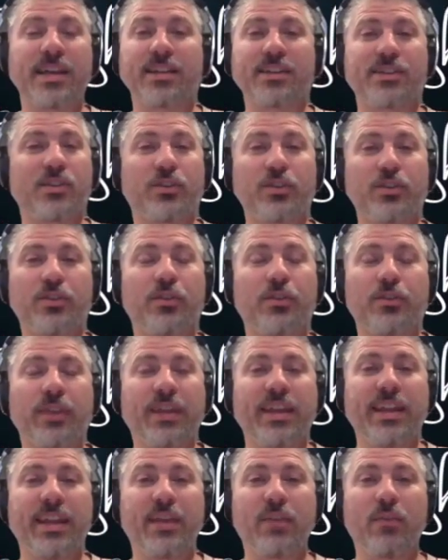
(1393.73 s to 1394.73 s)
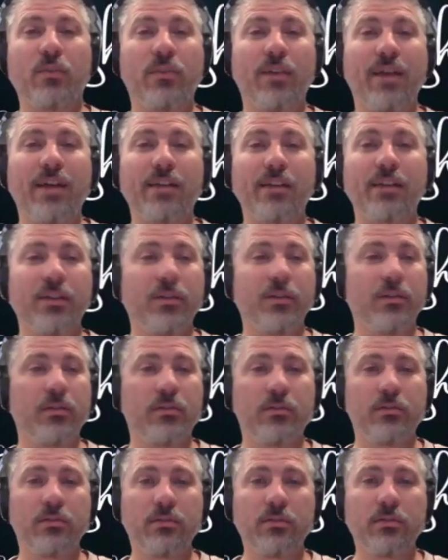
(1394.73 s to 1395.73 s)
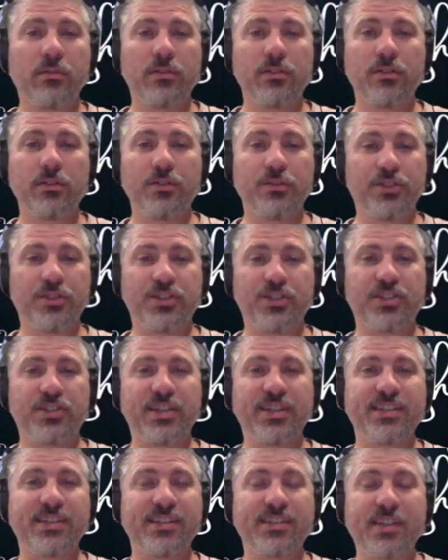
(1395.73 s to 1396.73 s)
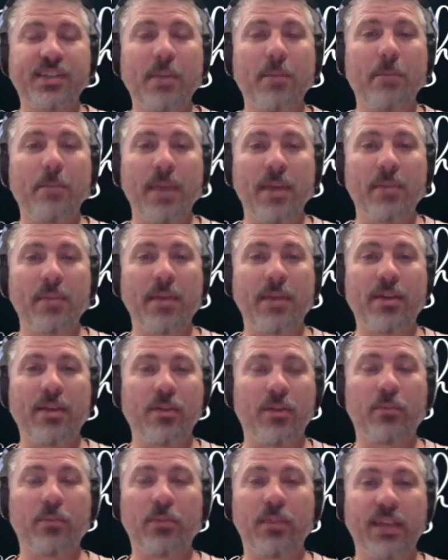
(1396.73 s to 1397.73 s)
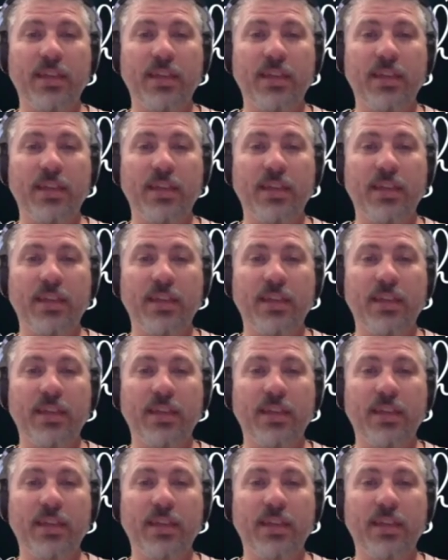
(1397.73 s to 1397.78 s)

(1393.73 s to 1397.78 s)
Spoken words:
So you don't need equal value. You just need some big man who can play